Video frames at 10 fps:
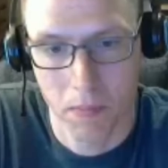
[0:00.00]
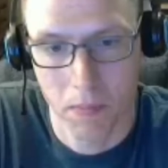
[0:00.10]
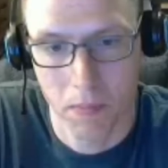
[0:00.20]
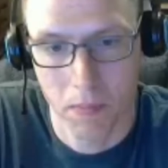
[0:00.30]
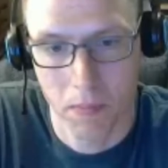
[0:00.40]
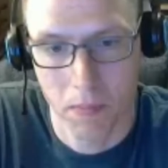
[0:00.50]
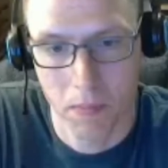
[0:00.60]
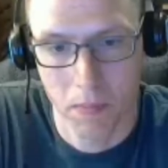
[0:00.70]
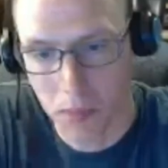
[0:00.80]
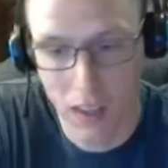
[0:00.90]
giving
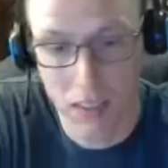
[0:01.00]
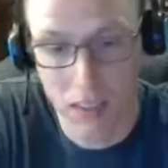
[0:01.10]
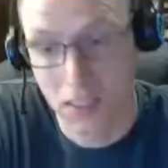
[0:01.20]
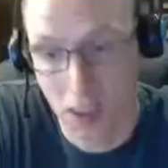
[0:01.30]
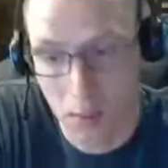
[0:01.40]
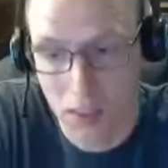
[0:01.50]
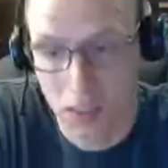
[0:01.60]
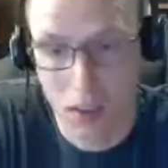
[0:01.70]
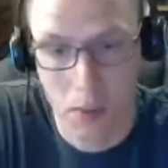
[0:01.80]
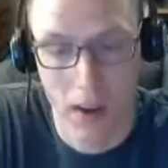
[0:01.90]
us the time to talk
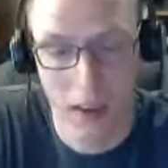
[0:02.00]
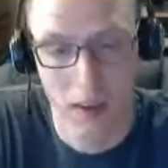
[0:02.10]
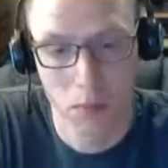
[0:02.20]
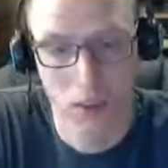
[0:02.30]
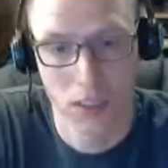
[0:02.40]
about it. I appreciate it.